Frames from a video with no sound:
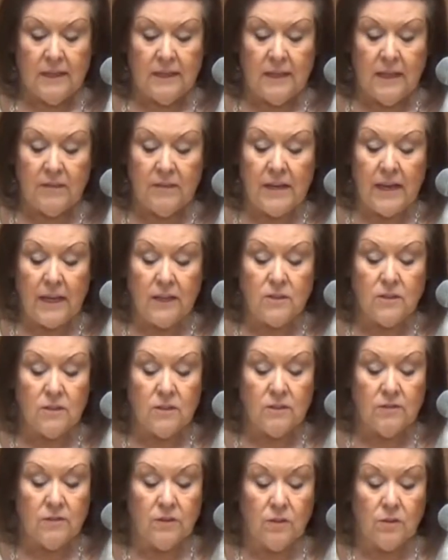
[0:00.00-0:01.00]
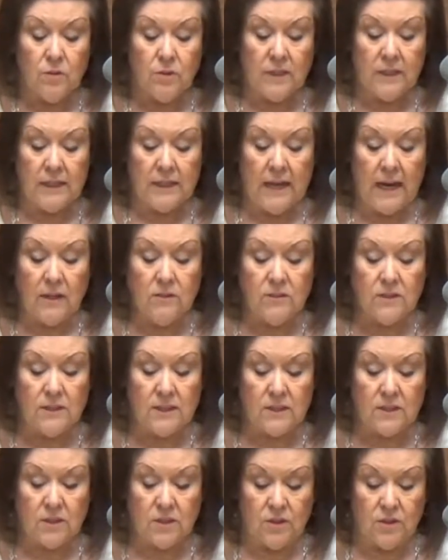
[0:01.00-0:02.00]
Now the angel of the Lord announced
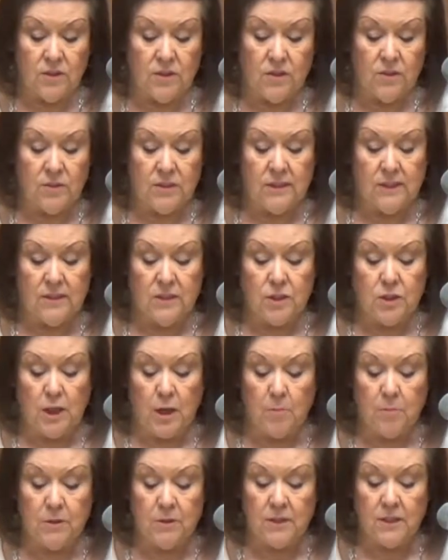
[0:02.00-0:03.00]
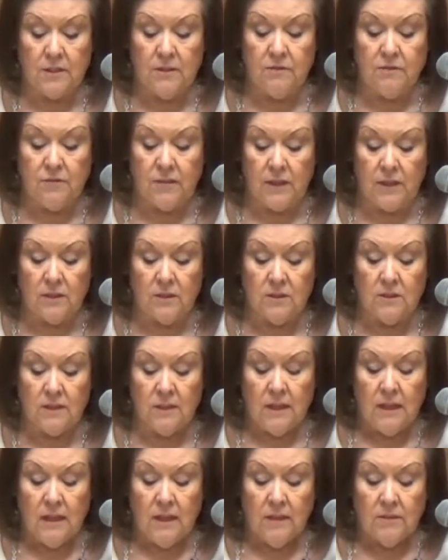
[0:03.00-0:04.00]
this good news to the shepherds in the field,
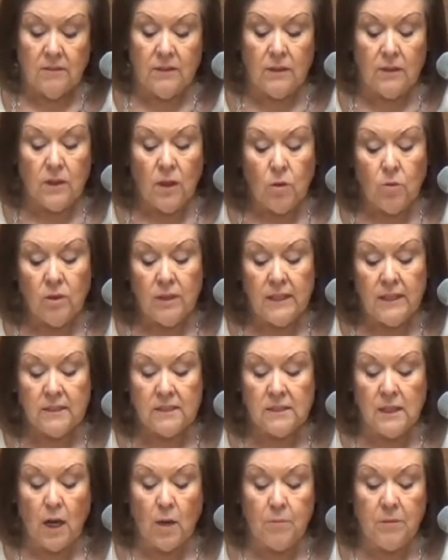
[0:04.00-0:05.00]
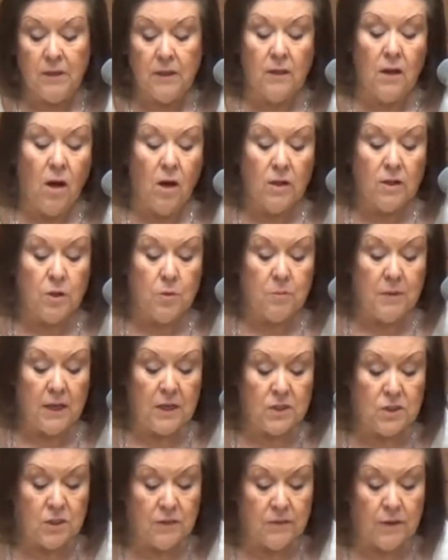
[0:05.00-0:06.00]
the lowliest
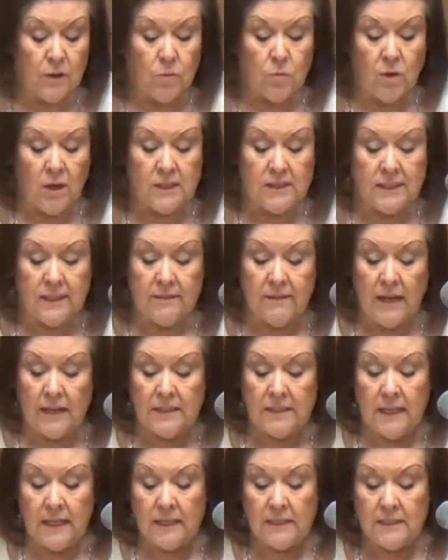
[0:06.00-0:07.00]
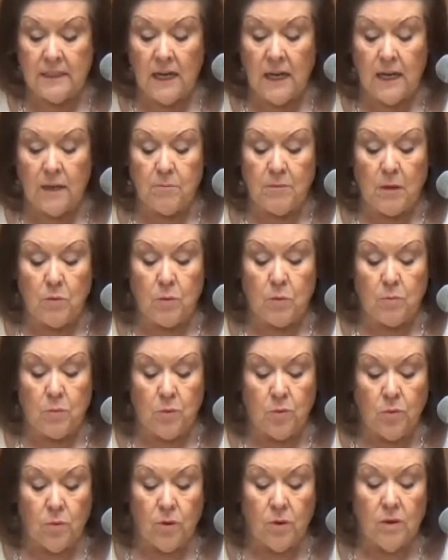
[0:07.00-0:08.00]
occupation there was in that day and time. They were
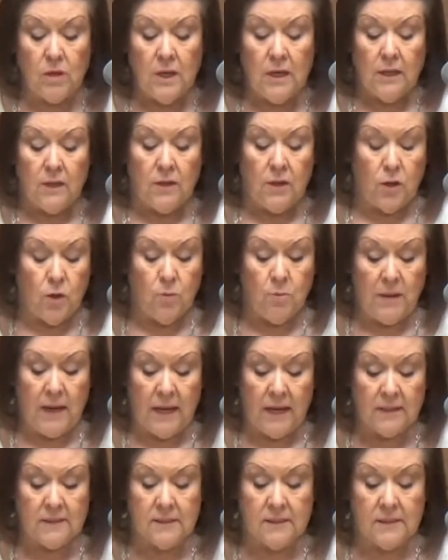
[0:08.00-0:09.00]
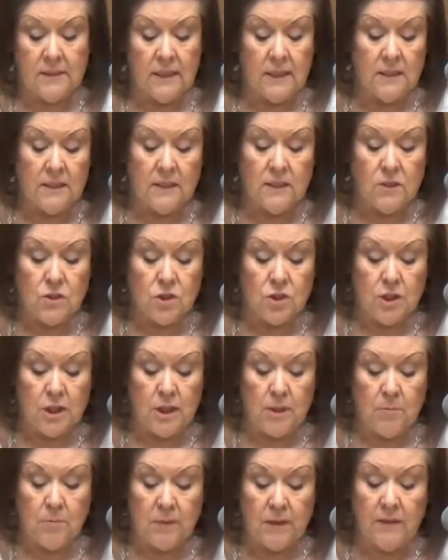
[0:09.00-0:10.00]
poor nomads tending
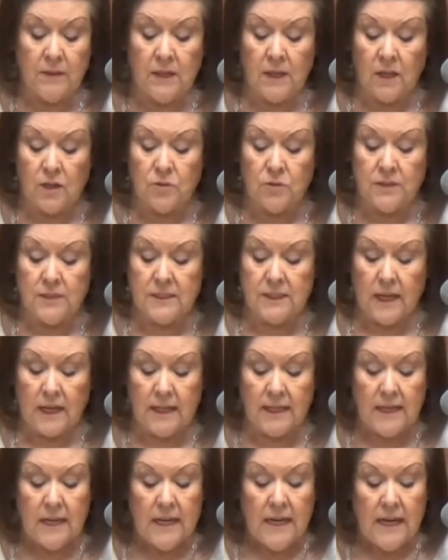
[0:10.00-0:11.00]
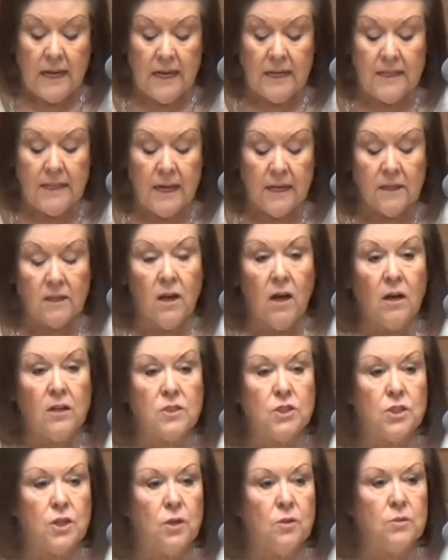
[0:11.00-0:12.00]
sheep in the countryside, and yet
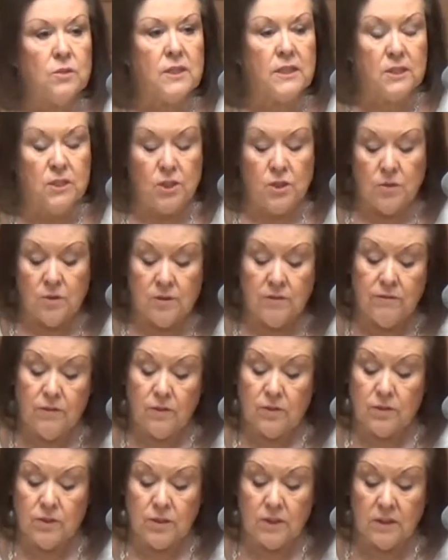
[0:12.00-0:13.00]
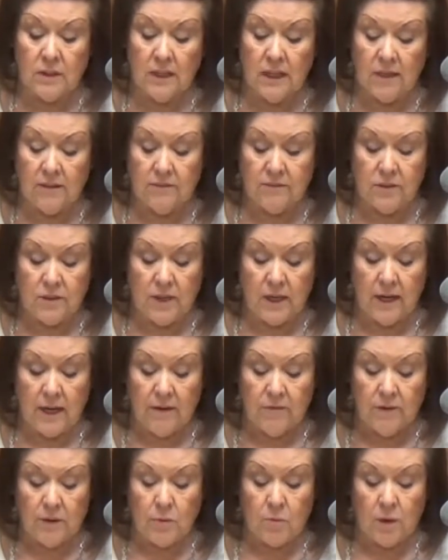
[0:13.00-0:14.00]
God shows his universal love to
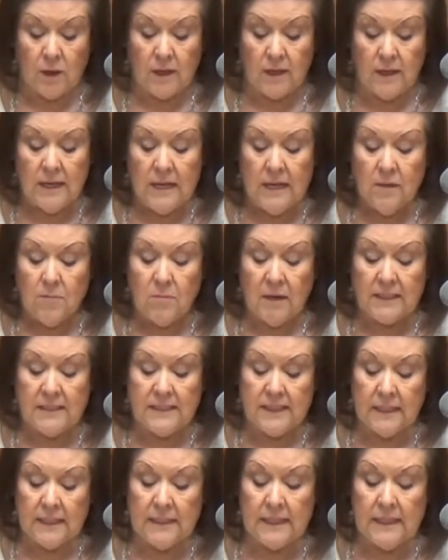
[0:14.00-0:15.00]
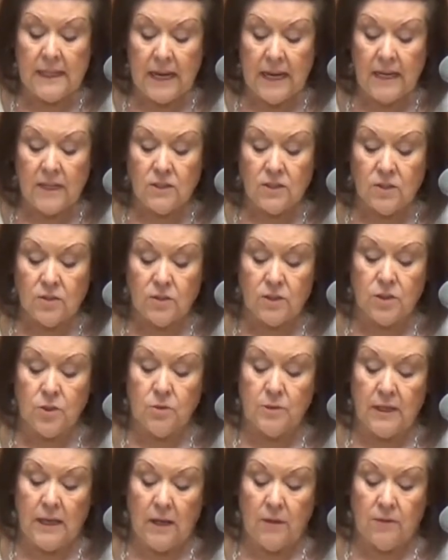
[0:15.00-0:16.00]
everyone by sending angels
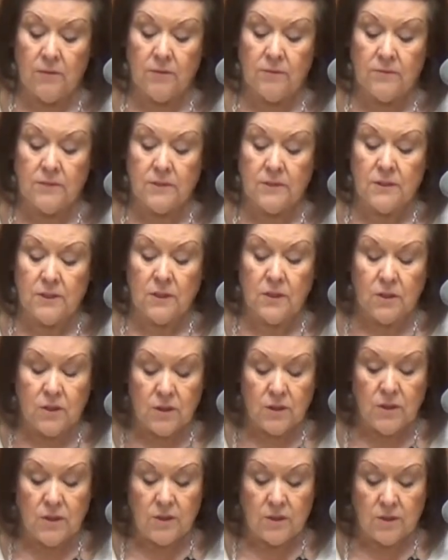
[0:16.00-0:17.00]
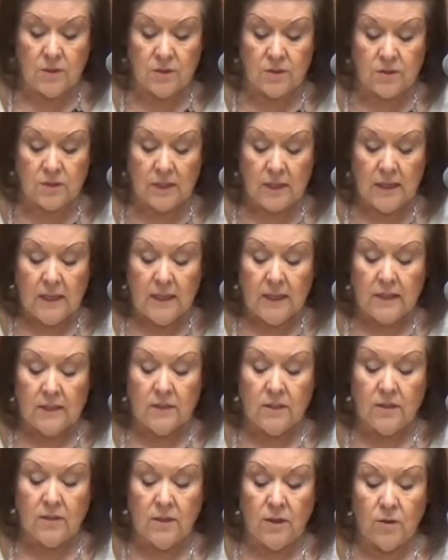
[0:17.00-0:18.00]
to announce the good news
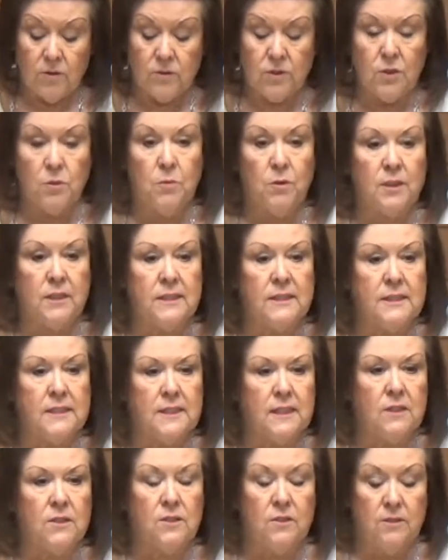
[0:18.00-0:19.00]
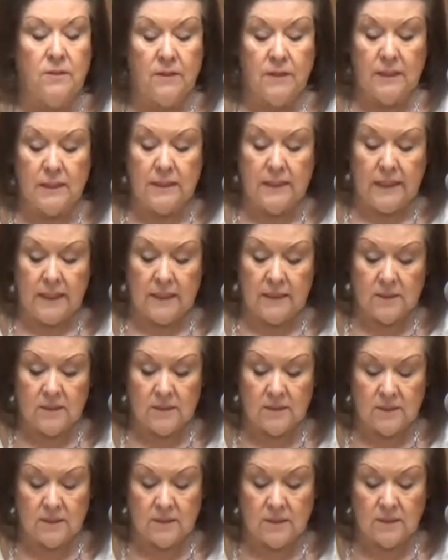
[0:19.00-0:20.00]
to those who were considered the
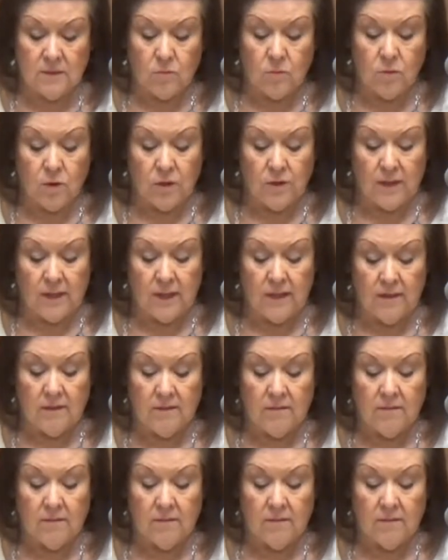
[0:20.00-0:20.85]
least worthy.